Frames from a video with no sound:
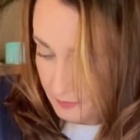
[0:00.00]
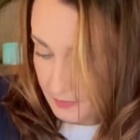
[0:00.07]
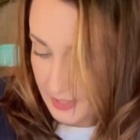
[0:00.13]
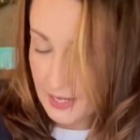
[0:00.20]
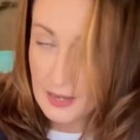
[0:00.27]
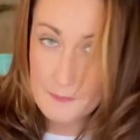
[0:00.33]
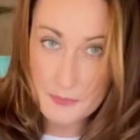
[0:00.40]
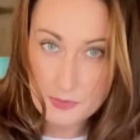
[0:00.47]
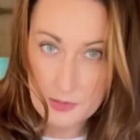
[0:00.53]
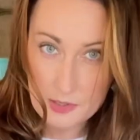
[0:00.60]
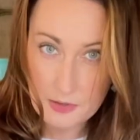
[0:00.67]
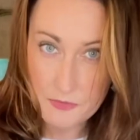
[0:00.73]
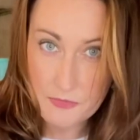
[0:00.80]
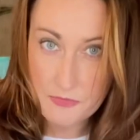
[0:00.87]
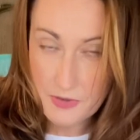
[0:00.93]
my
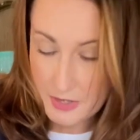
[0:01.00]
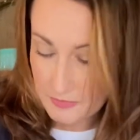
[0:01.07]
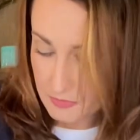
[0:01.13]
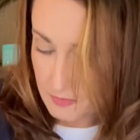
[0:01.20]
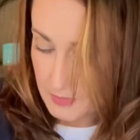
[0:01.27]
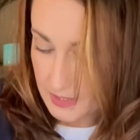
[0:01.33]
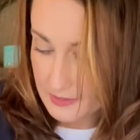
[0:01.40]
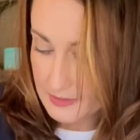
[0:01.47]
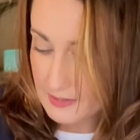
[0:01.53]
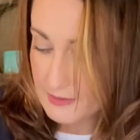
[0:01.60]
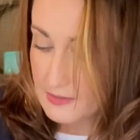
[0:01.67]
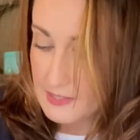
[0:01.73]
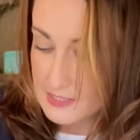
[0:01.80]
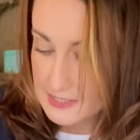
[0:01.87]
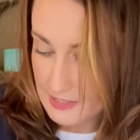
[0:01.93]
absolute favourite mixes.
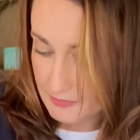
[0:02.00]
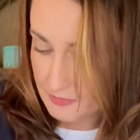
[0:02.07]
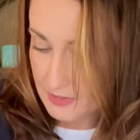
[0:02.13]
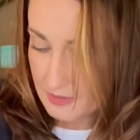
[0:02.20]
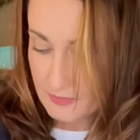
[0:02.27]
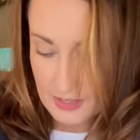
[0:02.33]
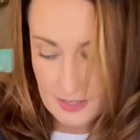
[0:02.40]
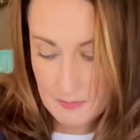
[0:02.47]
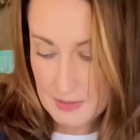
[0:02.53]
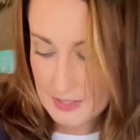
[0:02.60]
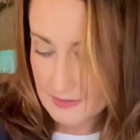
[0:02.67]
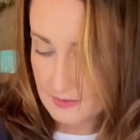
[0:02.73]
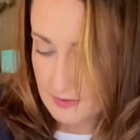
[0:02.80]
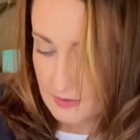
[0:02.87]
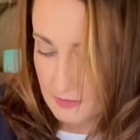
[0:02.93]
Definitely recommend
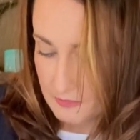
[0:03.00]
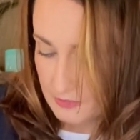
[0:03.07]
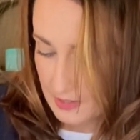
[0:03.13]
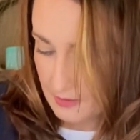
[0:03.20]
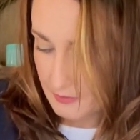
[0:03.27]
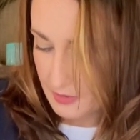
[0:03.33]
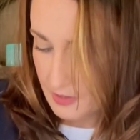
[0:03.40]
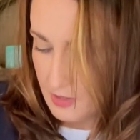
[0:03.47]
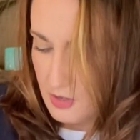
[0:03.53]
as a cut flower.